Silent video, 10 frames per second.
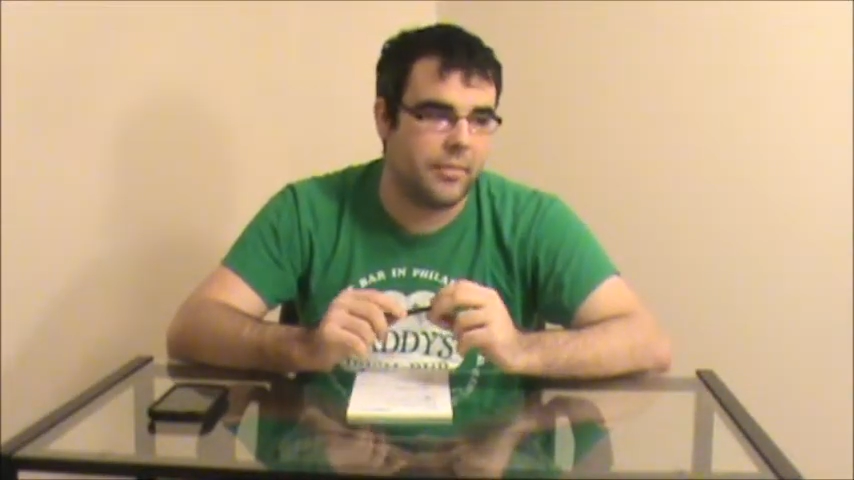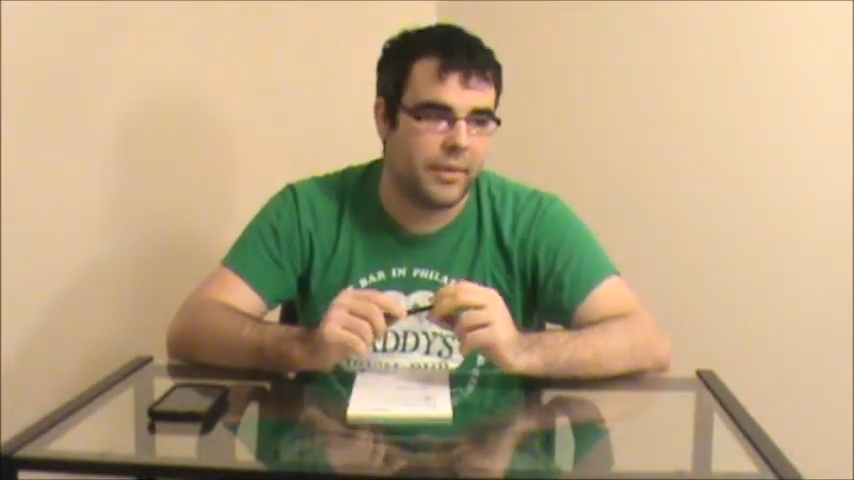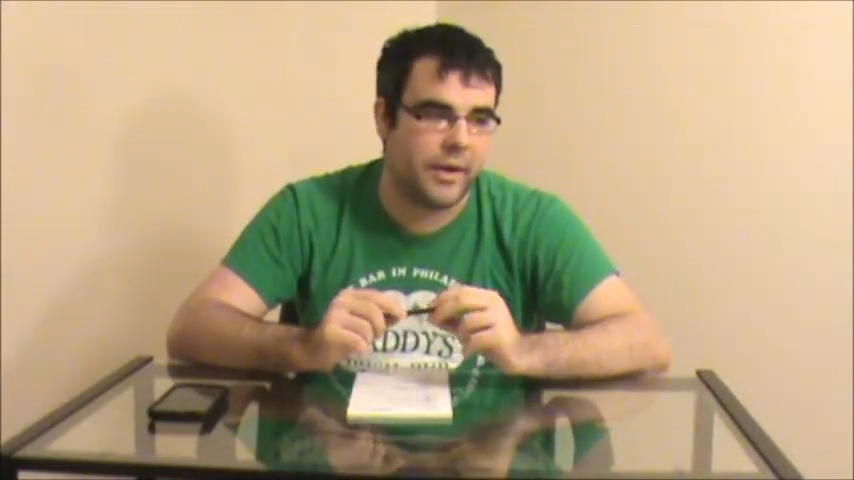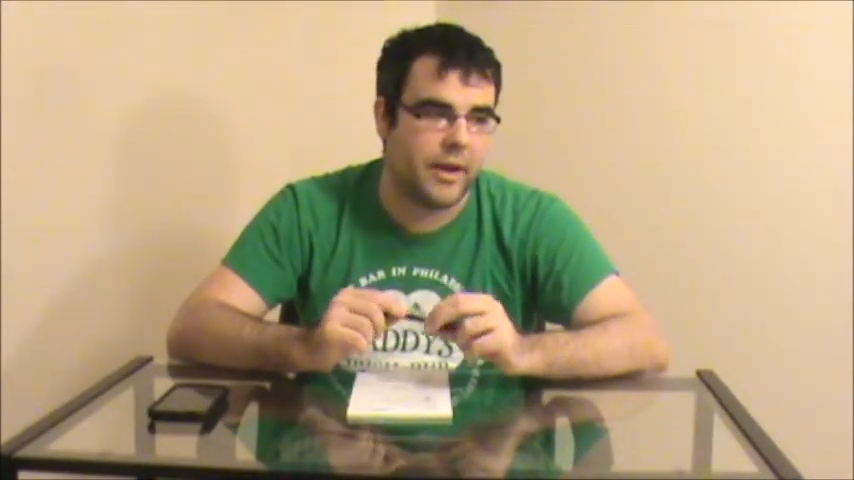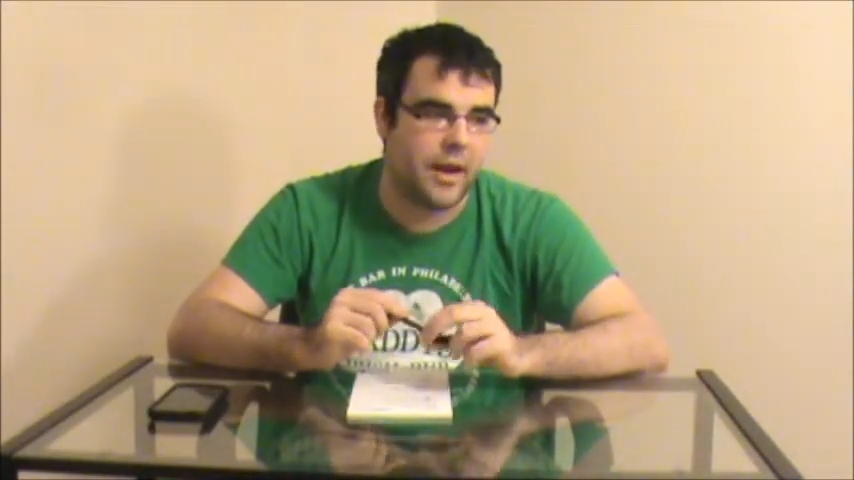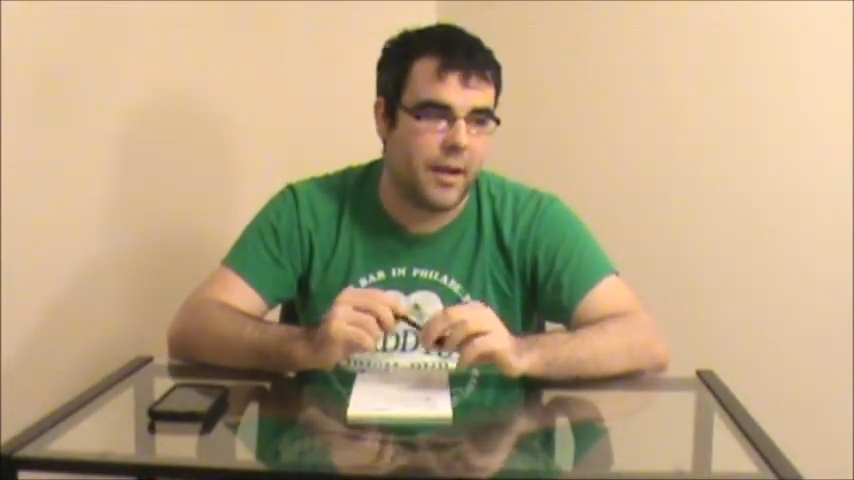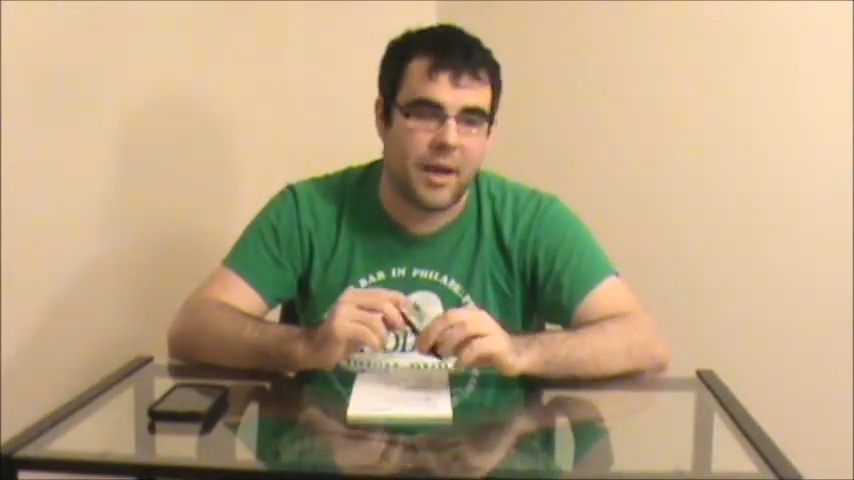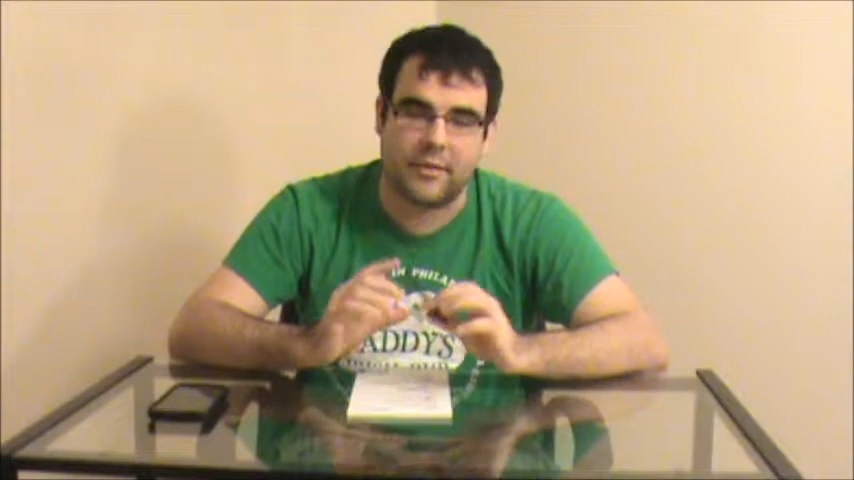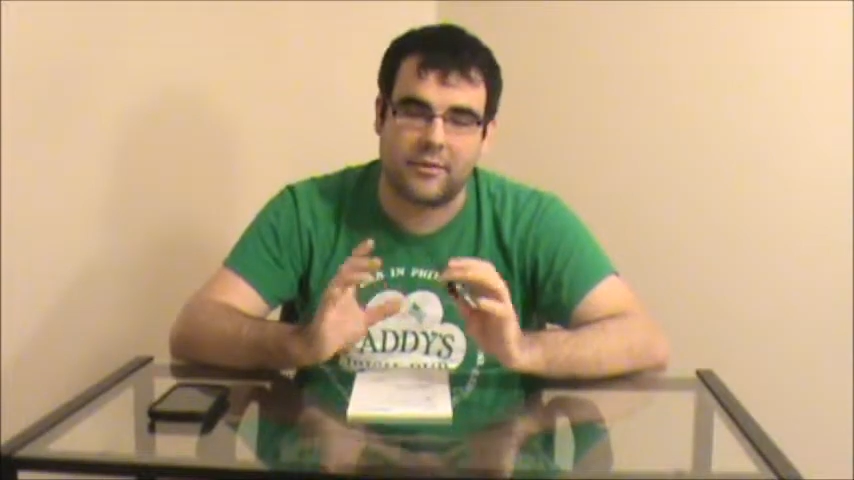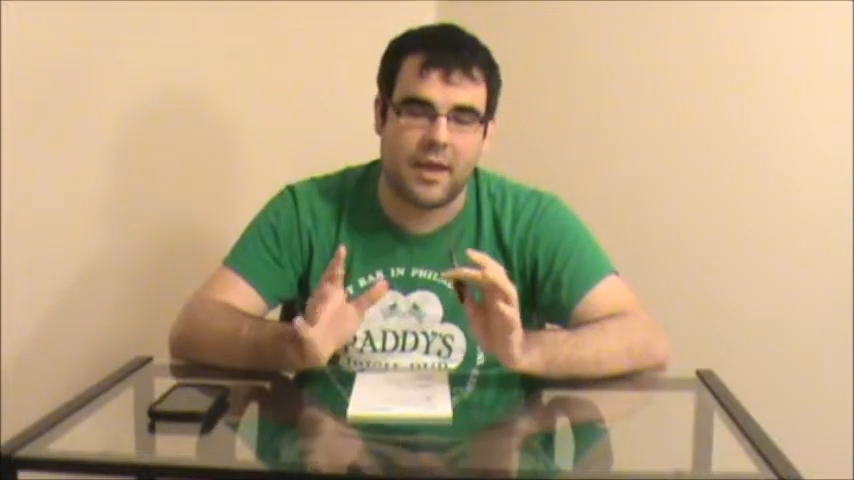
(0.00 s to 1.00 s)
but I'm
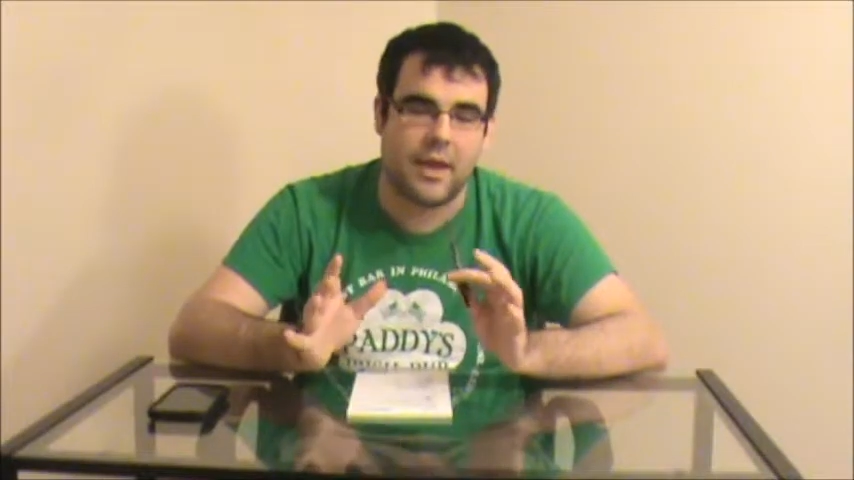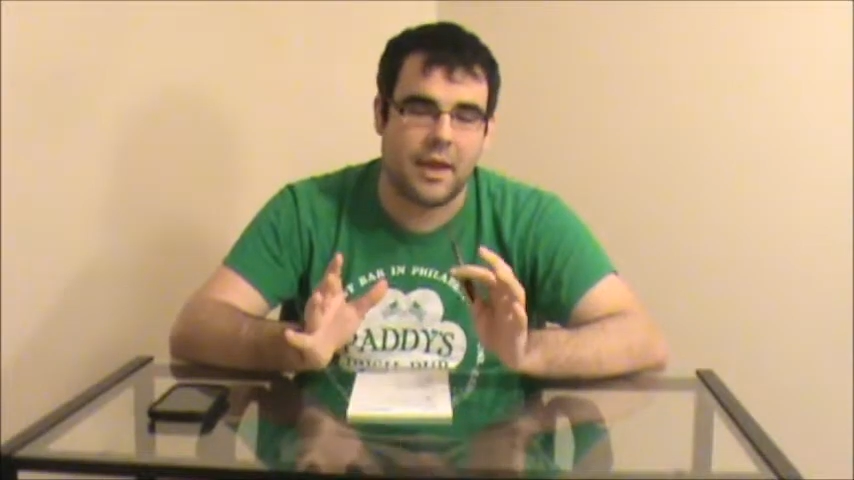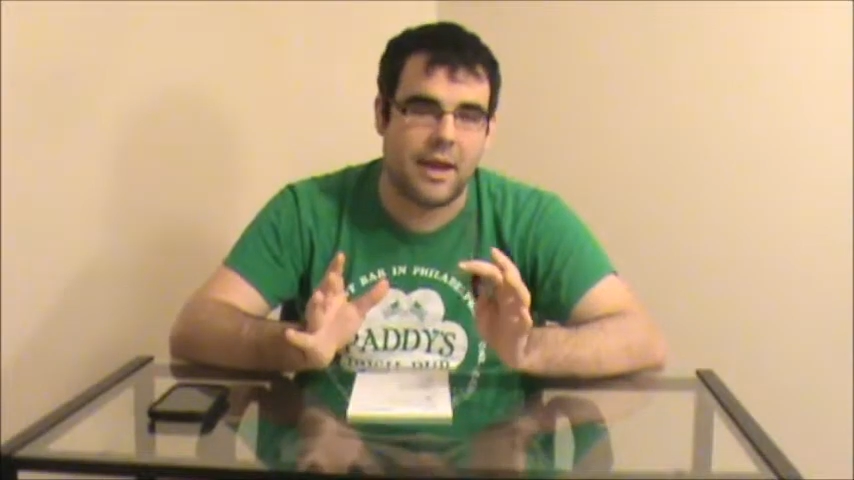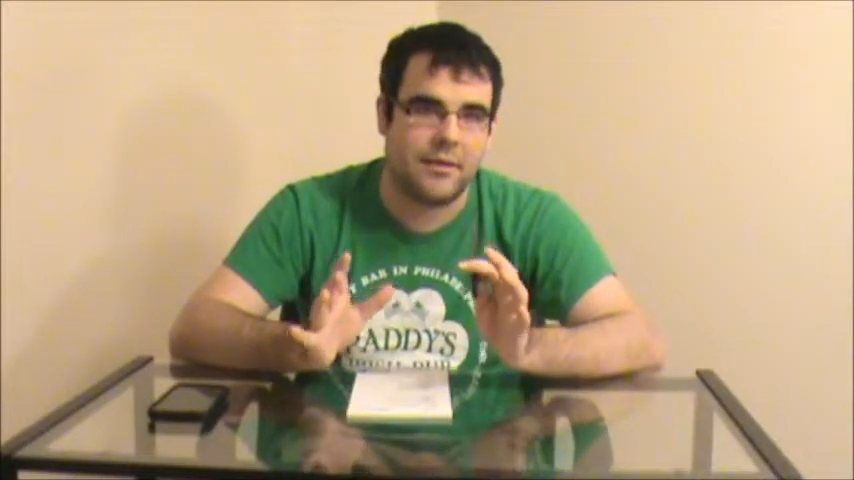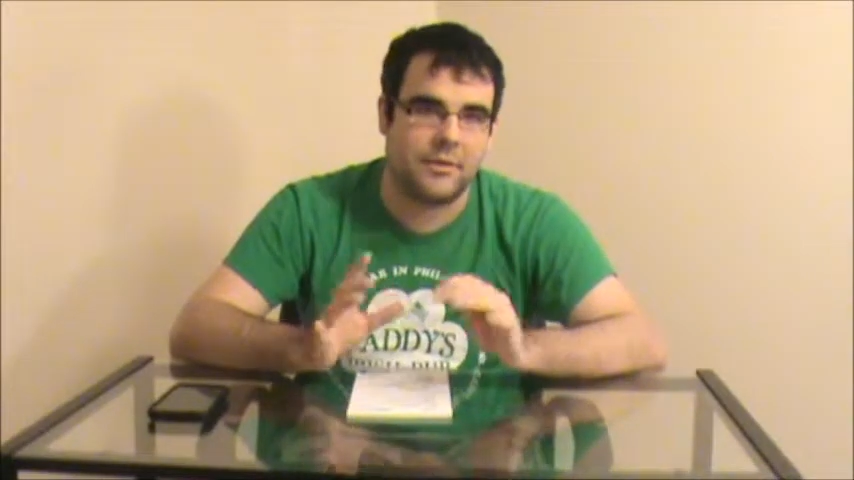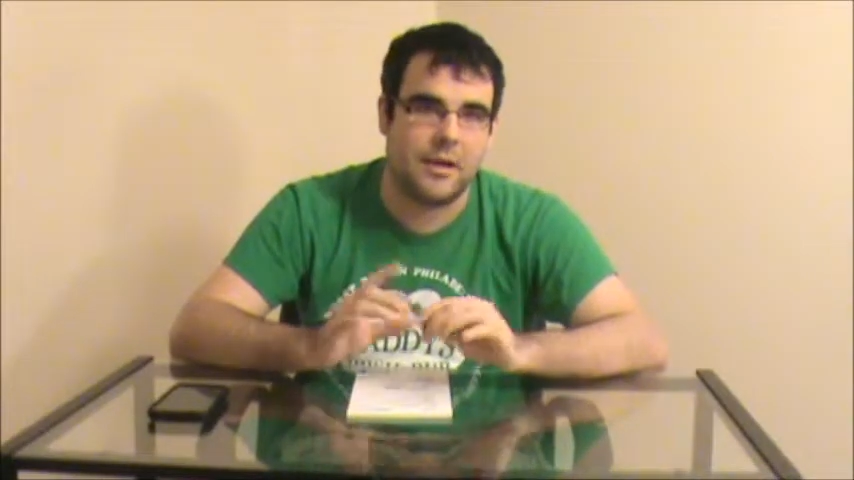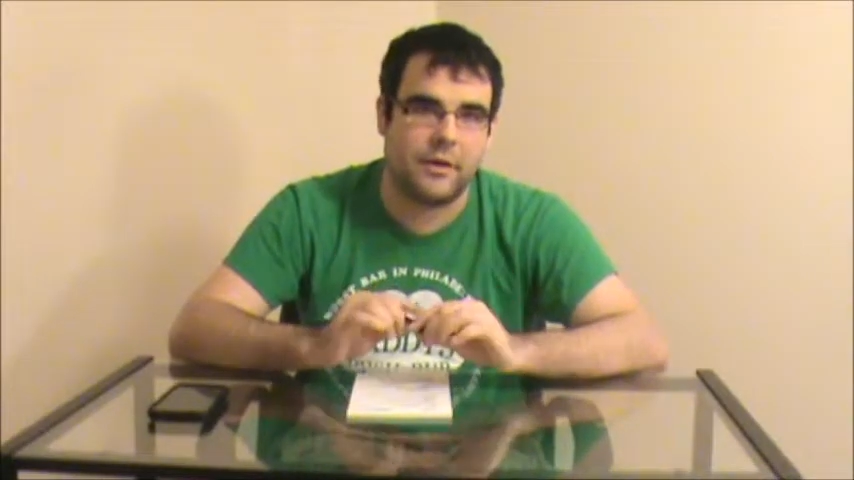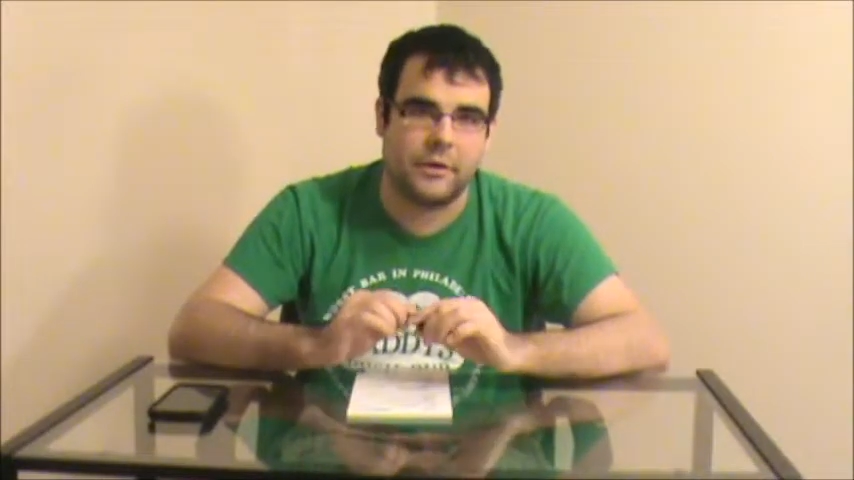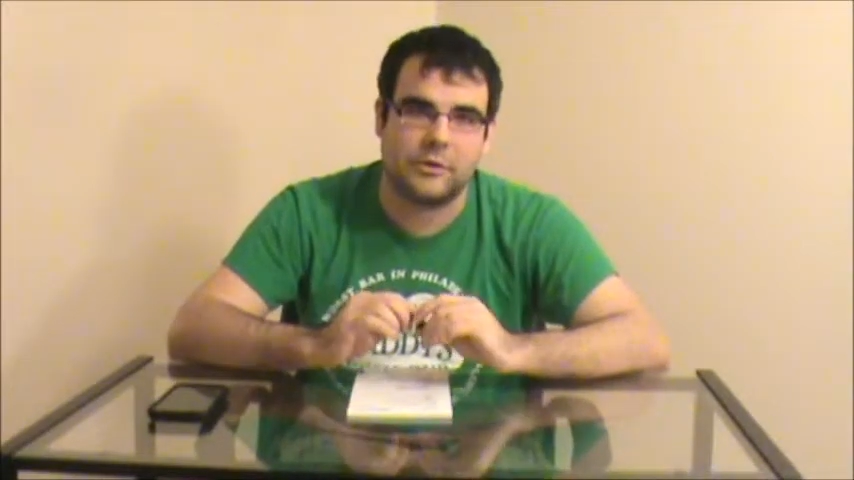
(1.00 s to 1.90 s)
not saying any of the other